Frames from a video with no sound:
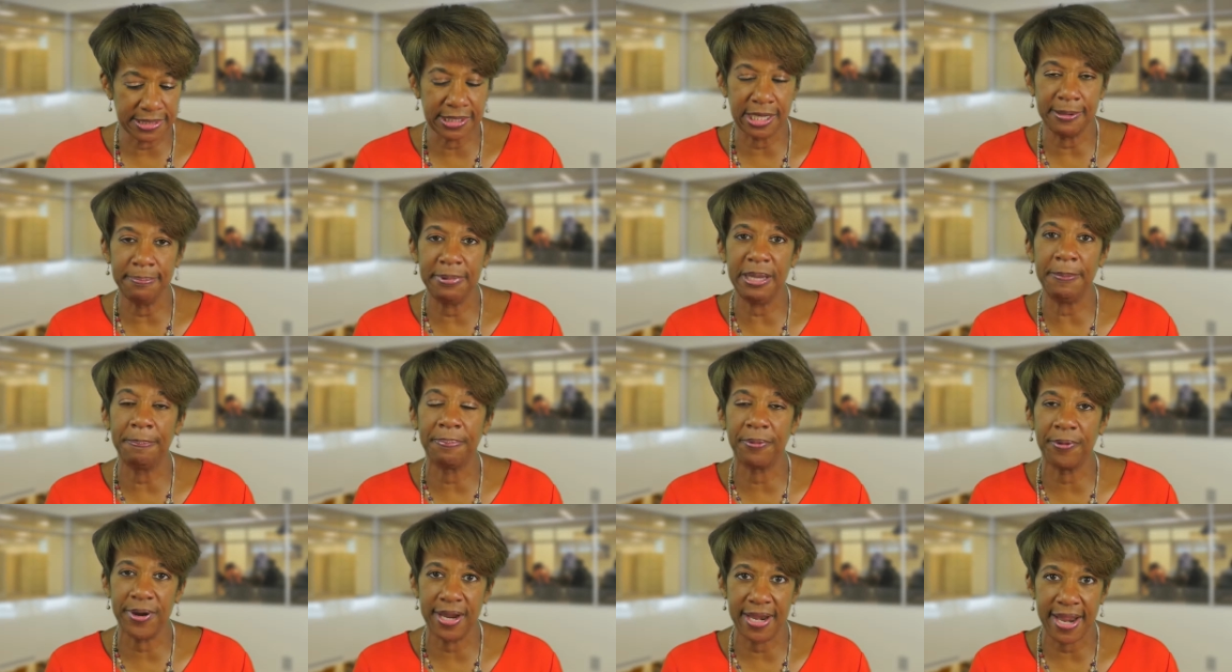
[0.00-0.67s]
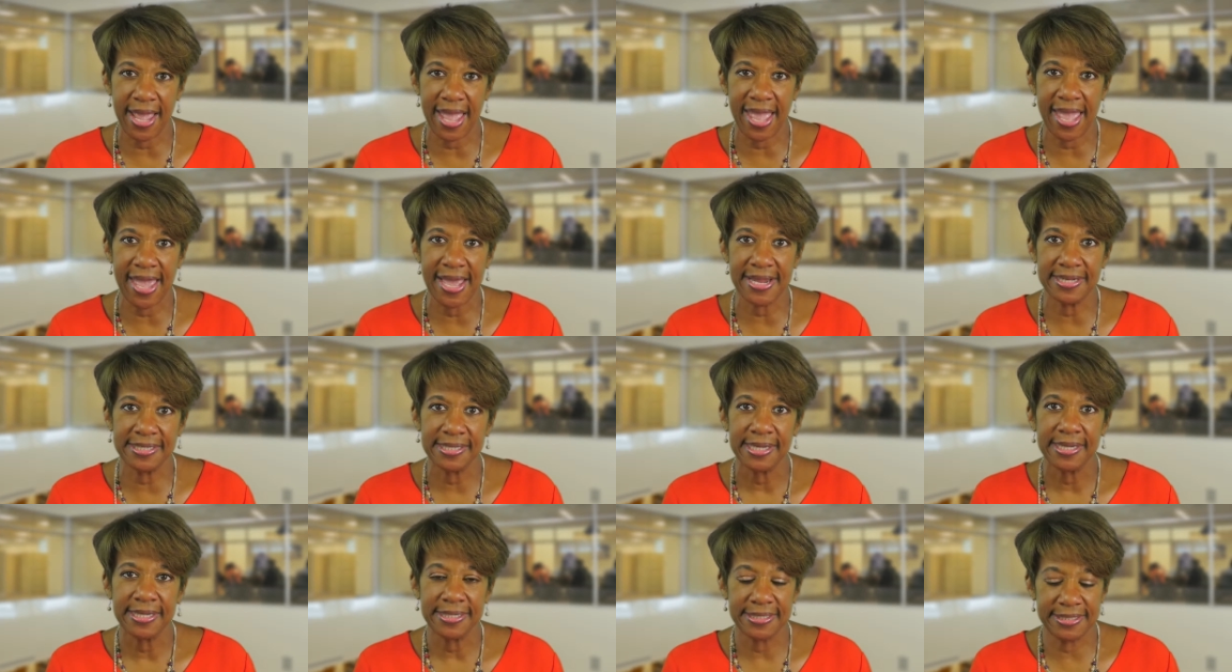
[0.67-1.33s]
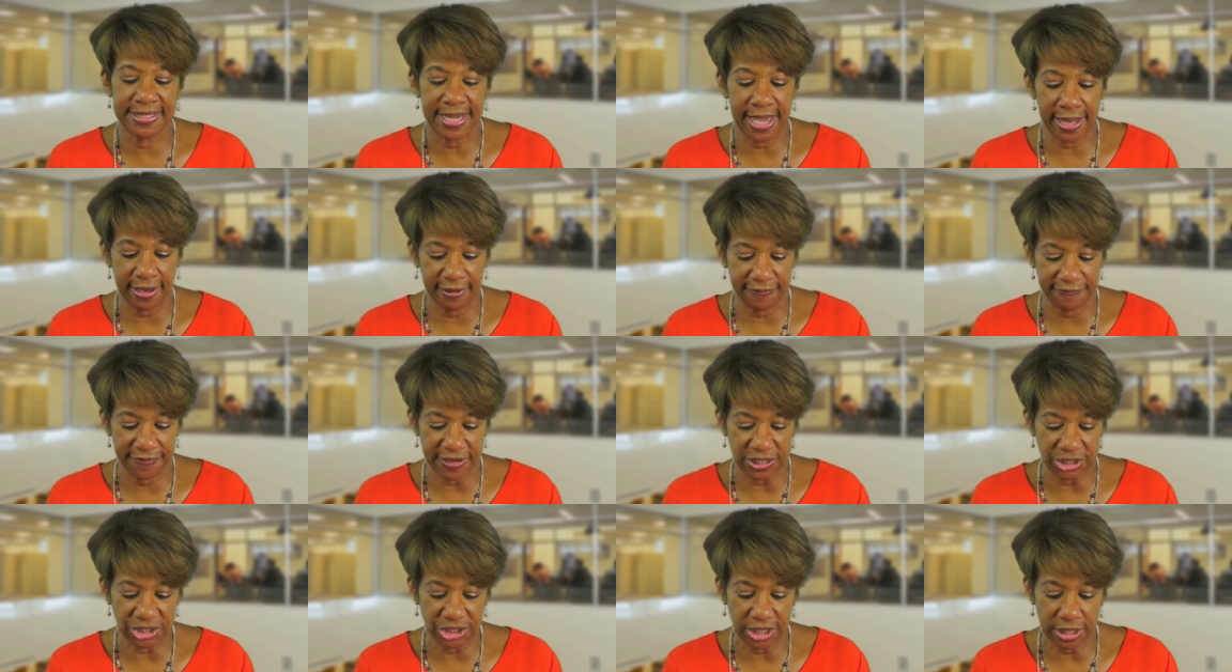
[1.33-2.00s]
could be print ads,
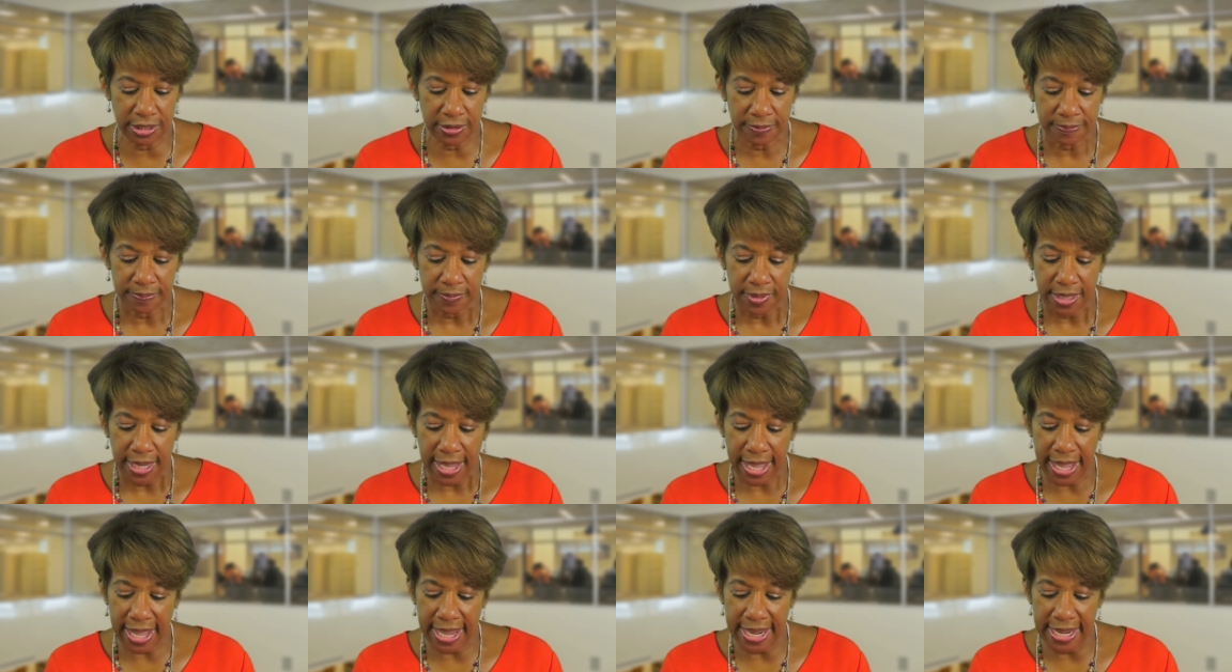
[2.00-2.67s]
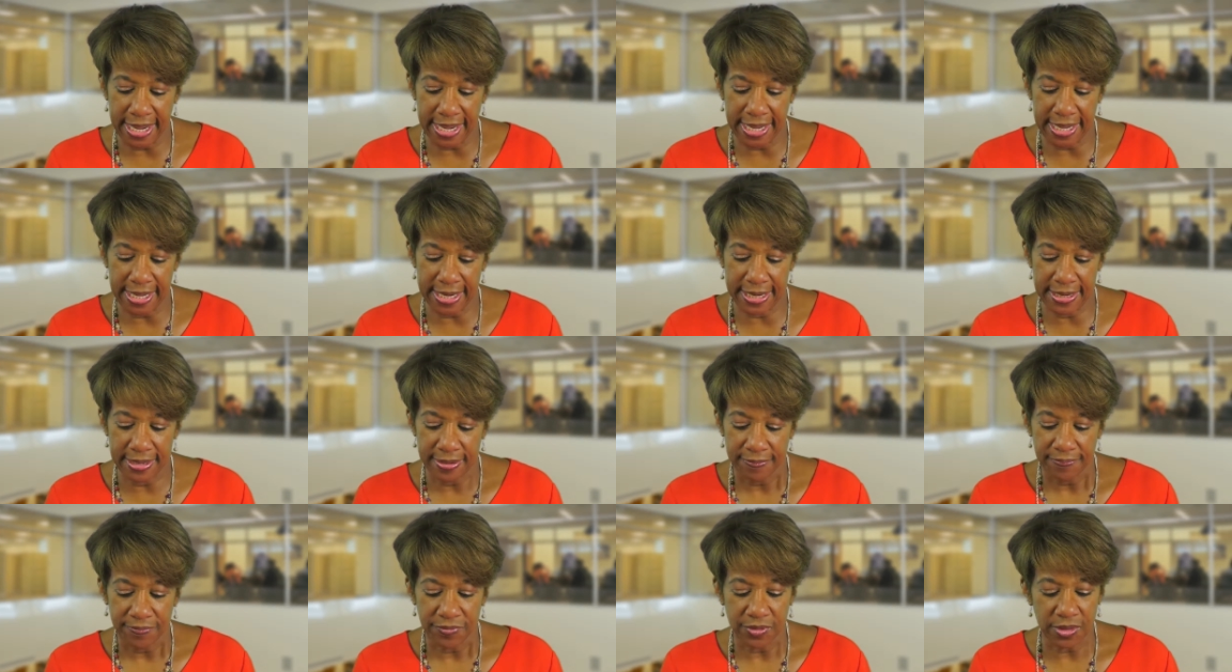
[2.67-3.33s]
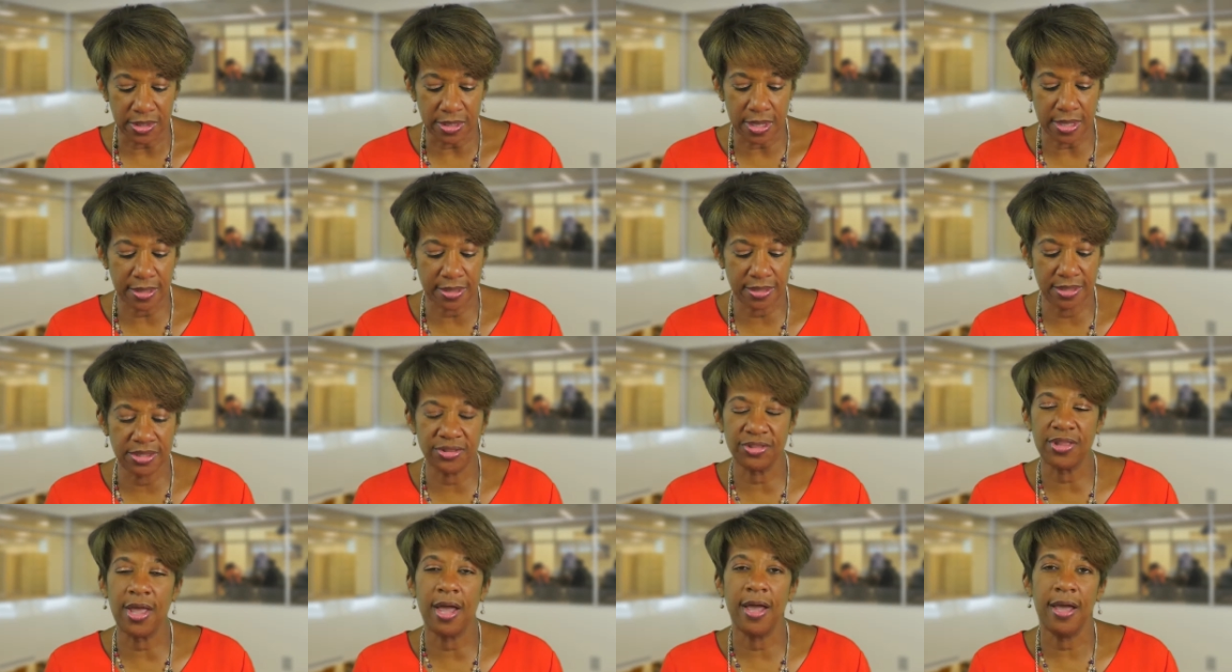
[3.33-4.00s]
television, and
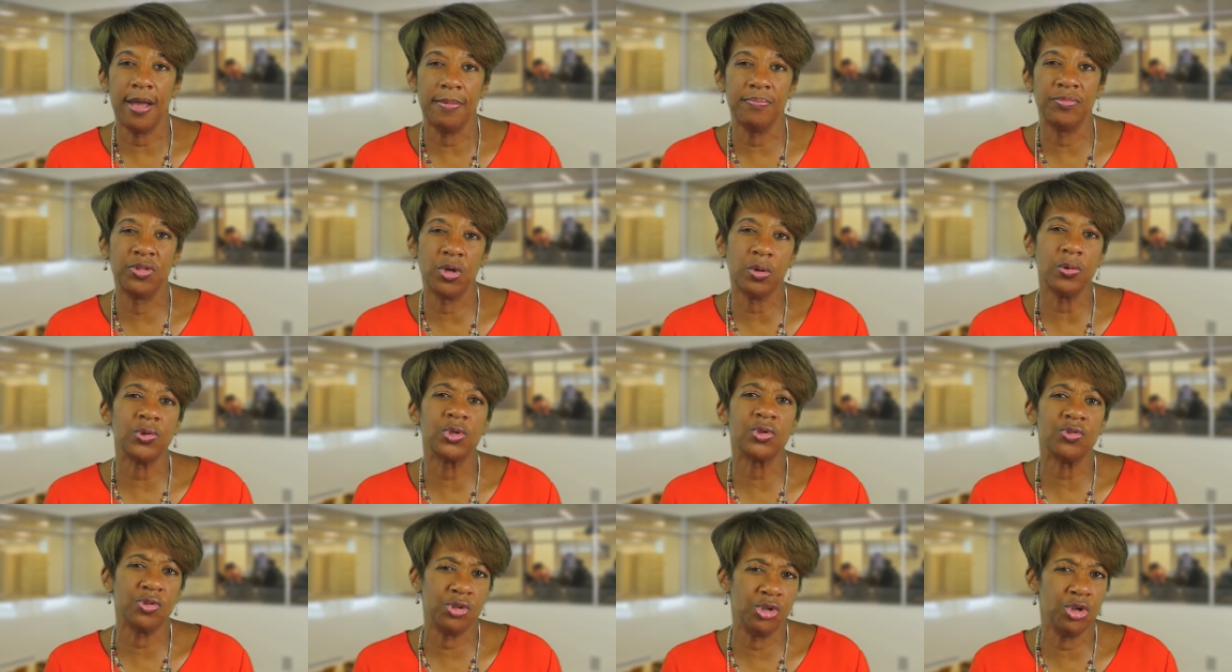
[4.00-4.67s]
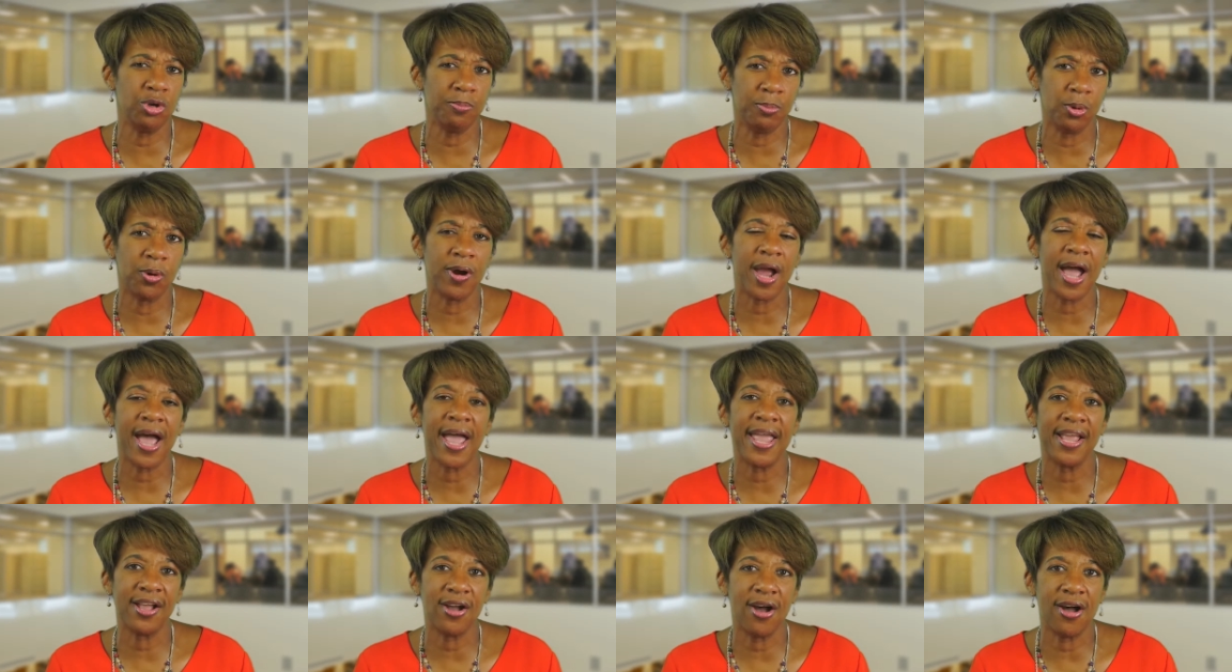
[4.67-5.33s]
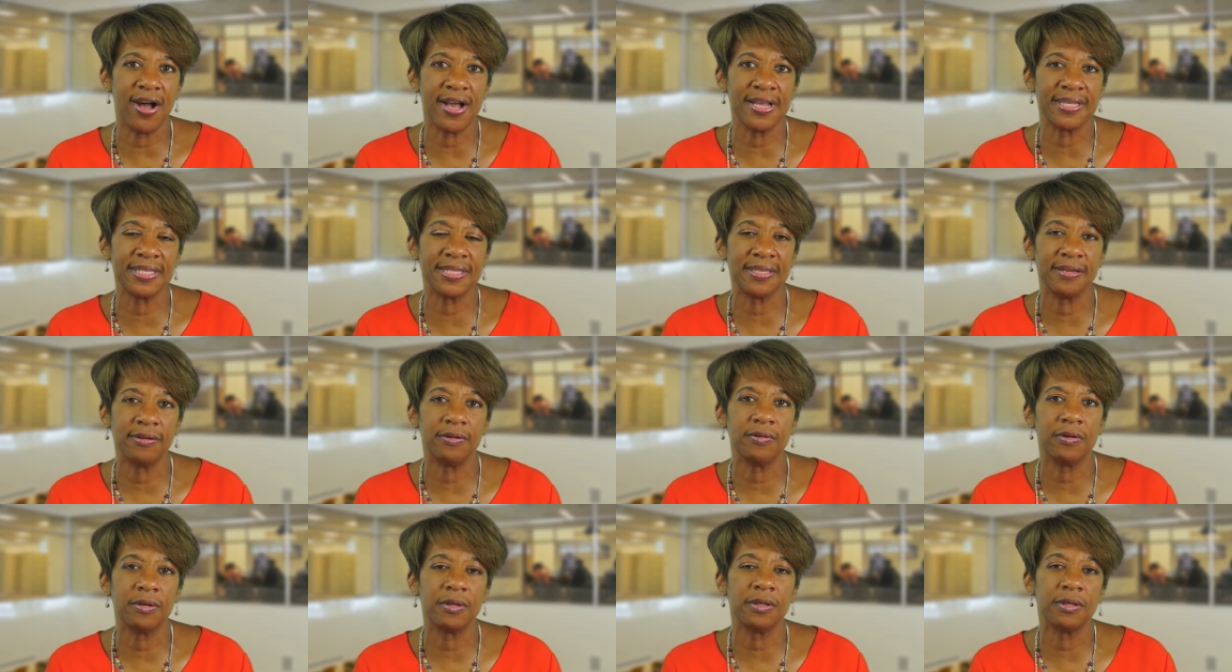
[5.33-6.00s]
those are your more high cost
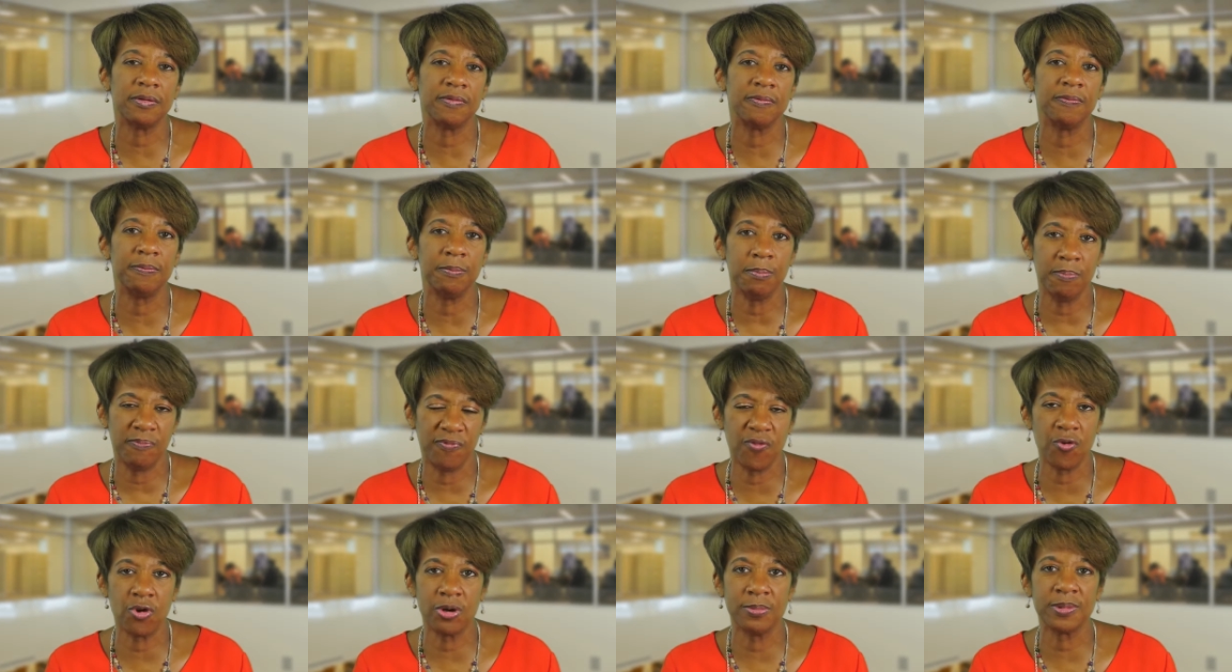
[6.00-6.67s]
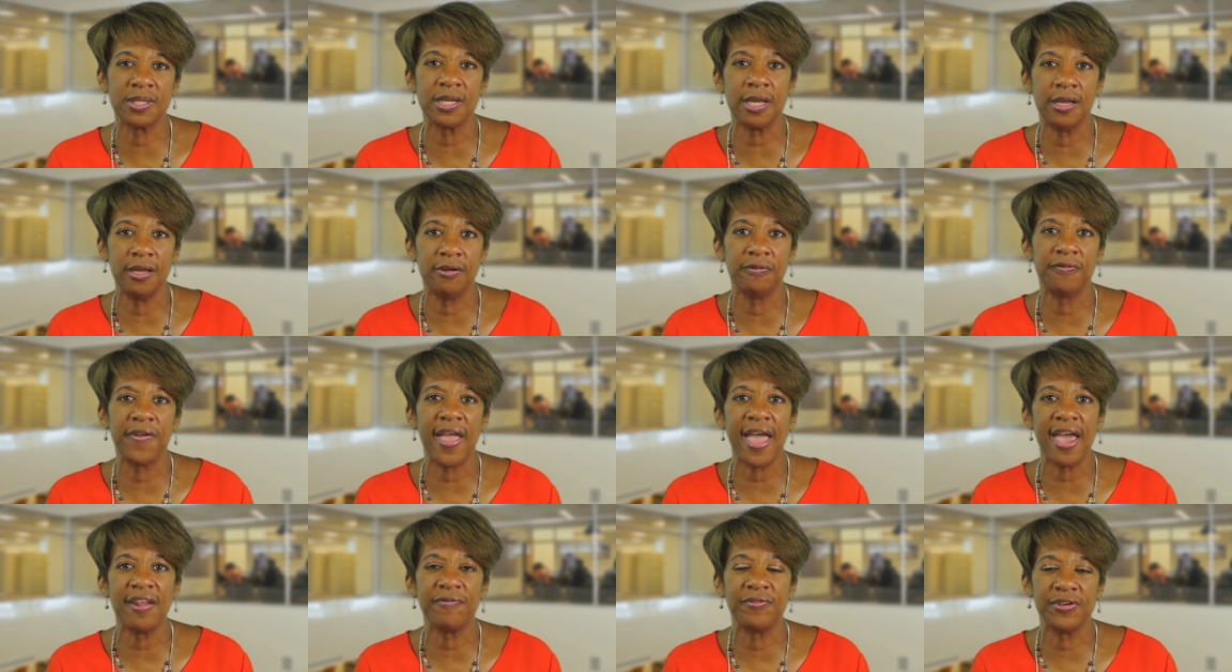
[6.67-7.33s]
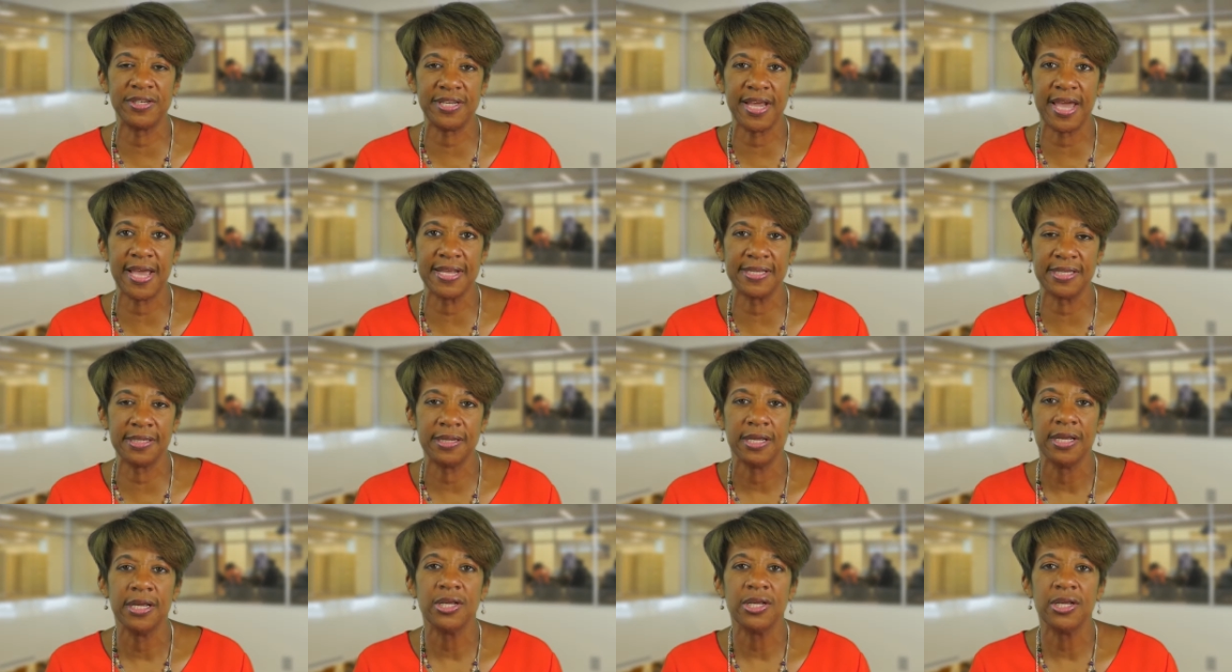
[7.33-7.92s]
forms of advertising.